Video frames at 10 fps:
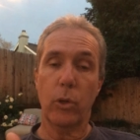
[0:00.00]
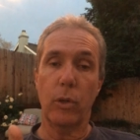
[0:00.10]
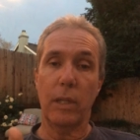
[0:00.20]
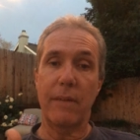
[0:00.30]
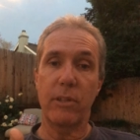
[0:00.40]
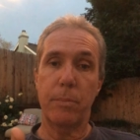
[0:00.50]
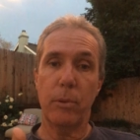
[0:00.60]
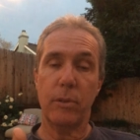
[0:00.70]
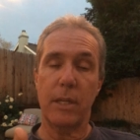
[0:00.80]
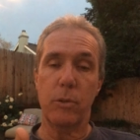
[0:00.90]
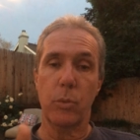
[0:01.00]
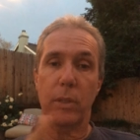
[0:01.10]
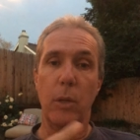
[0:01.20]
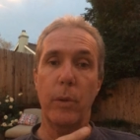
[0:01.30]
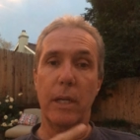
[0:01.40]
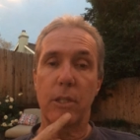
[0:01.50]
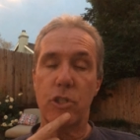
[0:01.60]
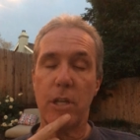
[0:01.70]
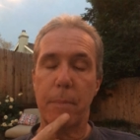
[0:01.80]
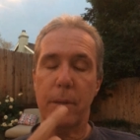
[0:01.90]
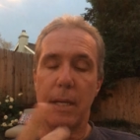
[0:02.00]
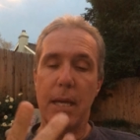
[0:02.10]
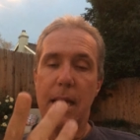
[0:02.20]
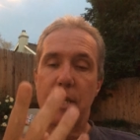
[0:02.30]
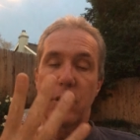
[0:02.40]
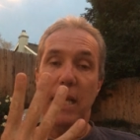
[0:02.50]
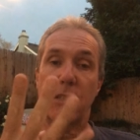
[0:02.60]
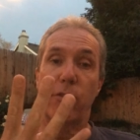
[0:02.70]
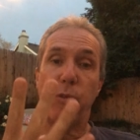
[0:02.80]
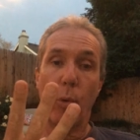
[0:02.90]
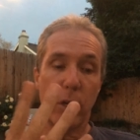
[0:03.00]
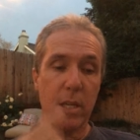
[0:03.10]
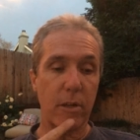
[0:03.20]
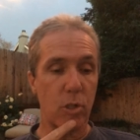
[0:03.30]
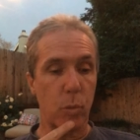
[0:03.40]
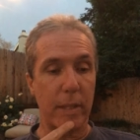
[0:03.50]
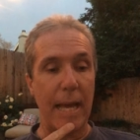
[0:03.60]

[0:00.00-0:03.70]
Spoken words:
Her 11th birthday was when they went on the ship. So that's 4 years with